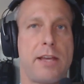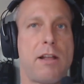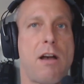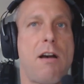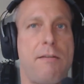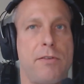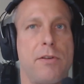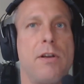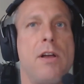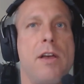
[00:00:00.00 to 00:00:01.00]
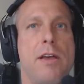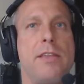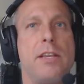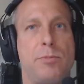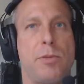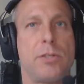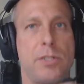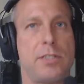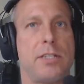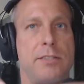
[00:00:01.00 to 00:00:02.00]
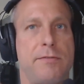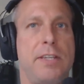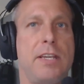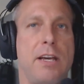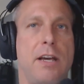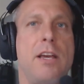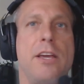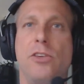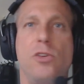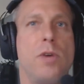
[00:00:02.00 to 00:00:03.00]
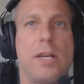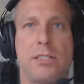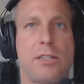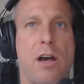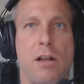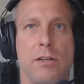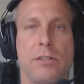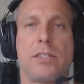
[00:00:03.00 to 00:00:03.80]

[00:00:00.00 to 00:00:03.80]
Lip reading: offer these purchases via US dollars.